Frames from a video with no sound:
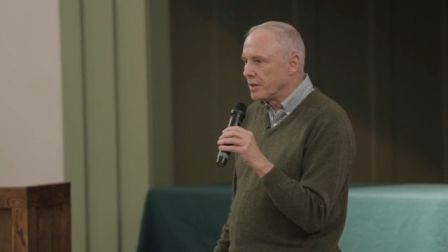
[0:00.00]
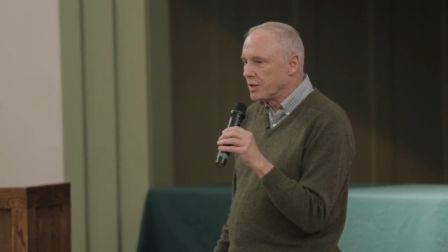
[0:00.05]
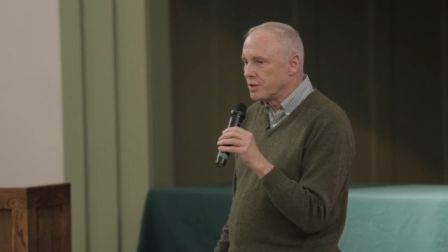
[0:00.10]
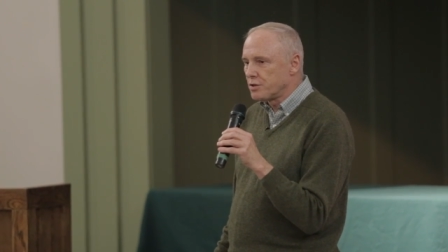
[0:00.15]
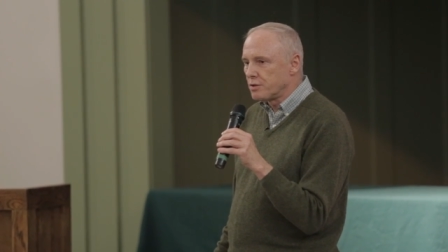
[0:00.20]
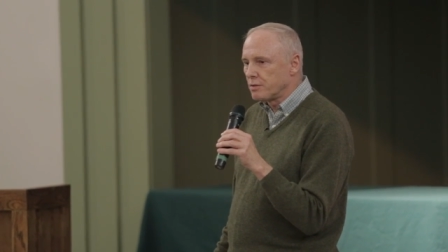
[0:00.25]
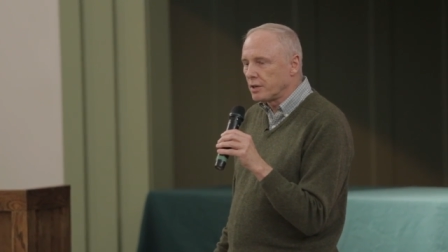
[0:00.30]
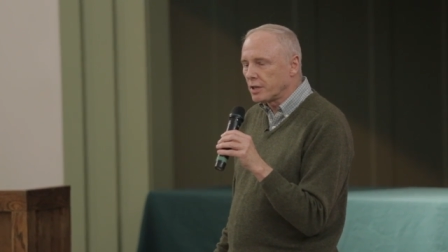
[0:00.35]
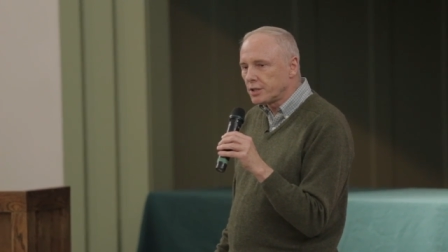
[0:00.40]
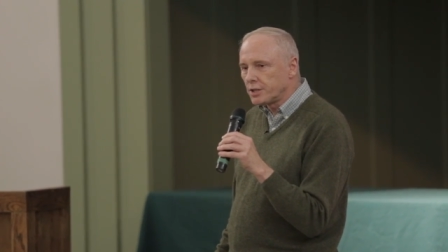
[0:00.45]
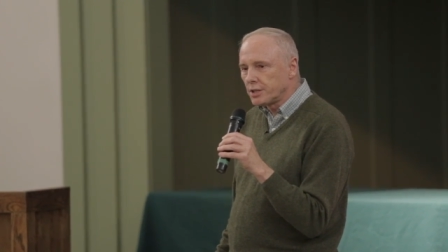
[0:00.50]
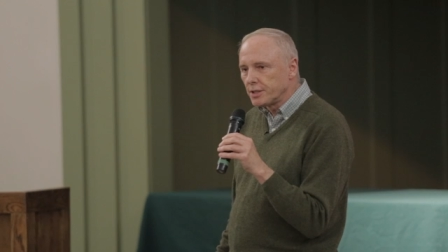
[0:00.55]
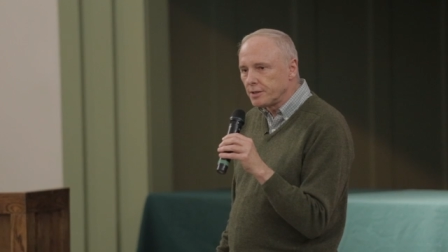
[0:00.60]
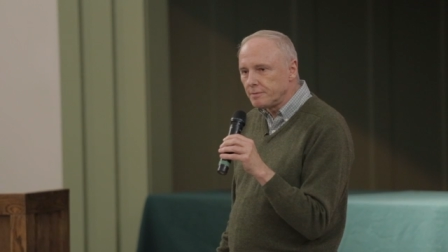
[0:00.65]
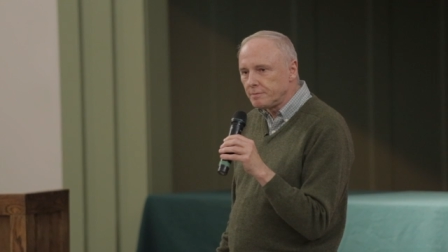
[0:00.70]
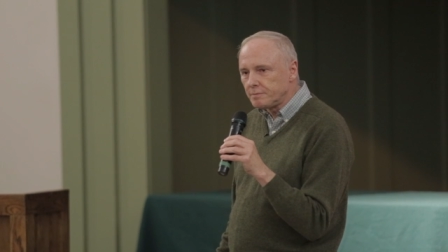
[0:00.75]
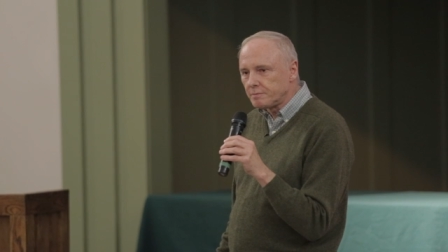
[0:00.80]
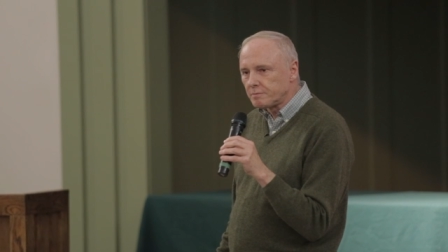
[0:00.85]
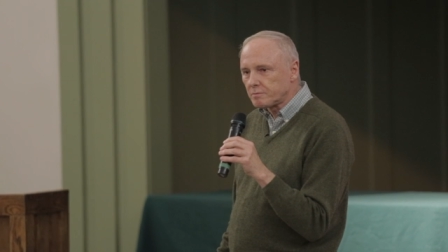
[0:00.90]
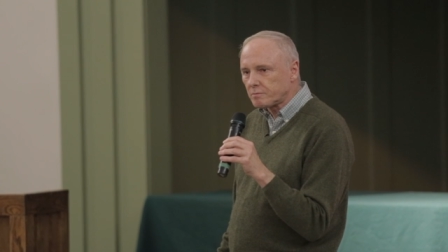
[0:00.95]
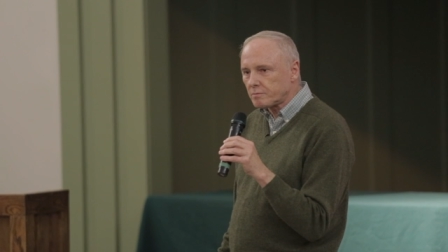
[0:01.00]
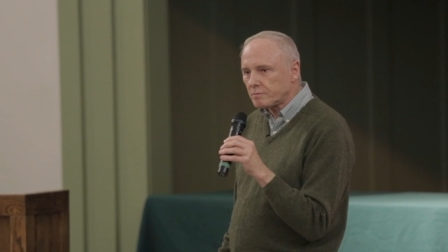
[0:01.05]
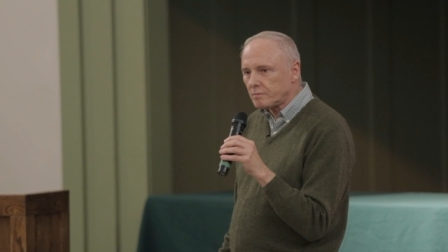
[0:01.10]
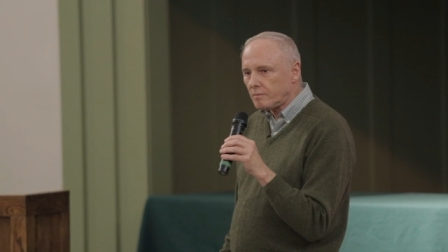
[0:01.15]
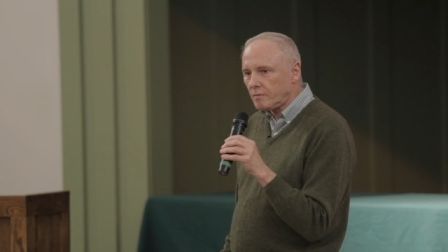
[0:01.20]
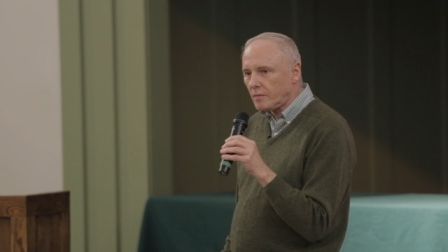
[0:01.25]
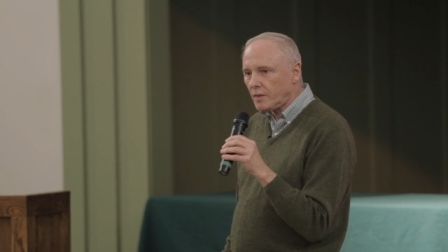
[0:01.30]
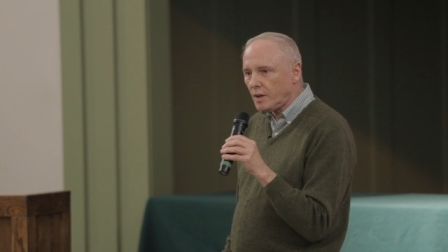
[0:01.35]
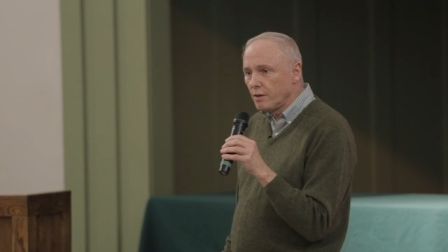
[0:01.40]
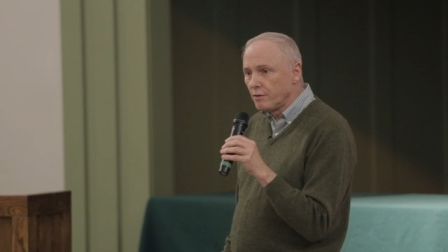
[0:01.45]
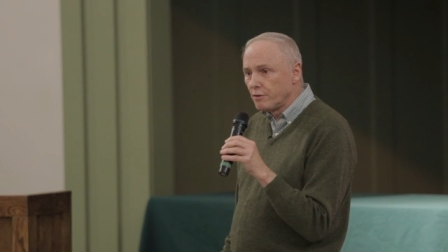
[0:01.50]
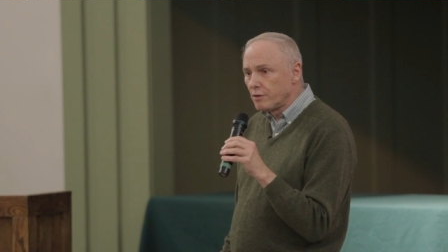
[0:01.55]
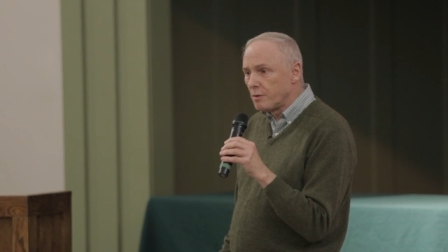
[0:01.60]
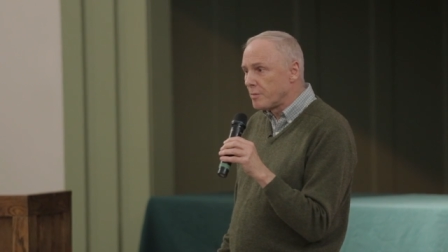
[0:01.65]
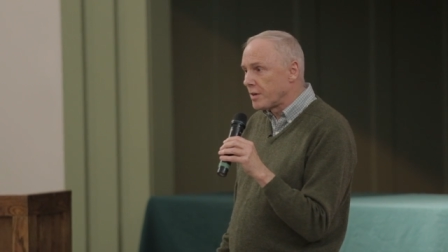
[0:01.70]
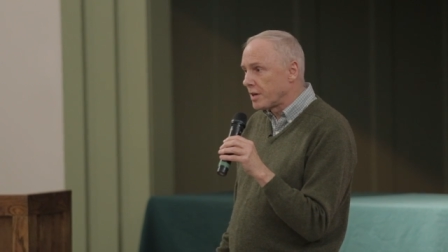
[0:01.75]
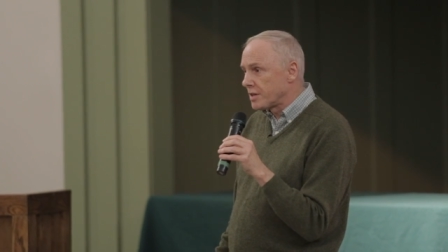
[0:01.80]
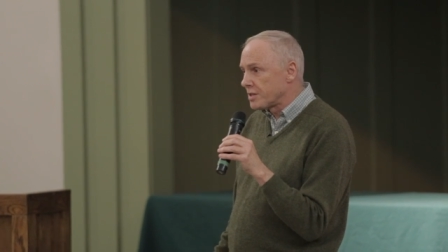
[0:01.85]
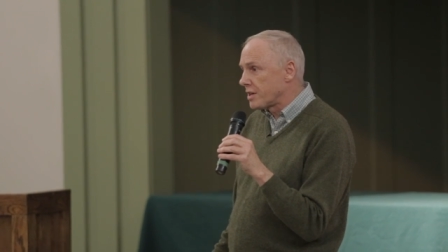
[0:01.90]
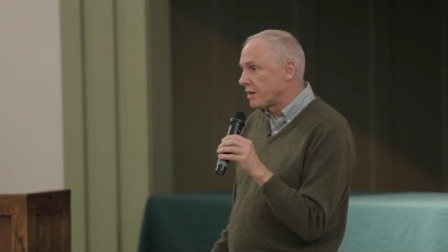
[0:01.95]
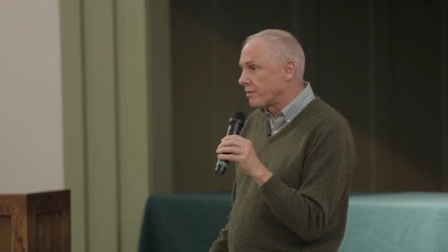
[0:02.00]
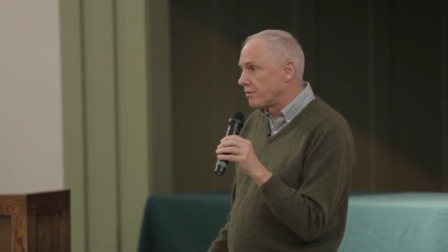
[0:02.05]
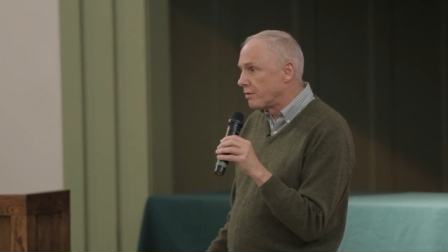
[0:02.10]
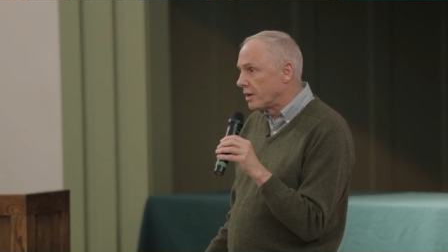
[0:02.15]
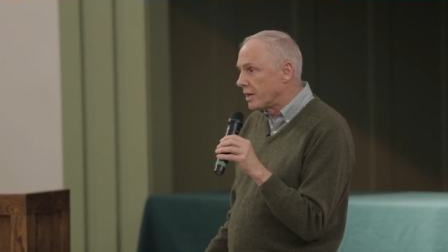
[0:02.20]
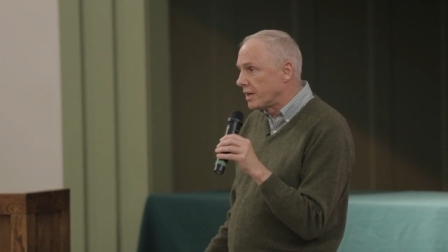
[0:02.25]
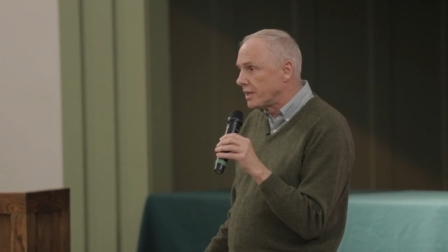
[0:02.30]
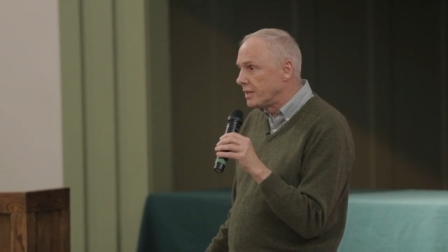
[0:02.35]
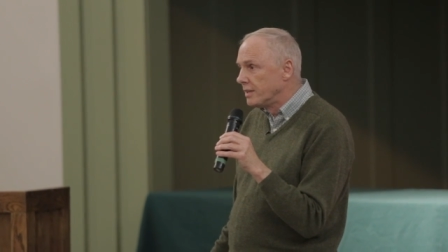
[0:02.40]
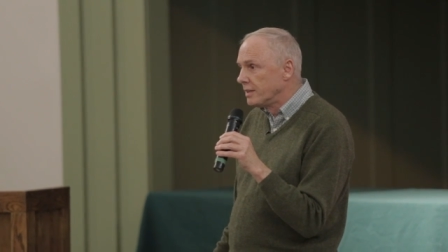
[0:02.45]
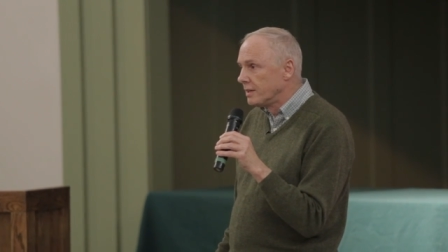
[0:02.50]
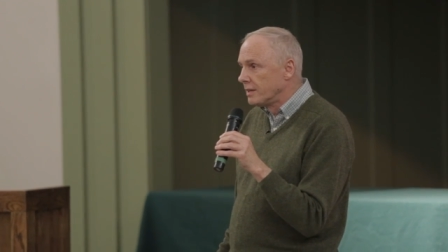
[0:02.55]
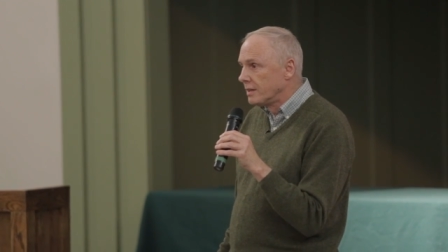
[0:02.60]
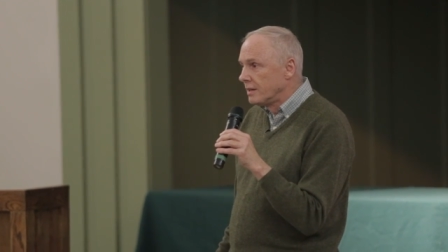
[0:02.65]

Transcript: instruction from things I've read,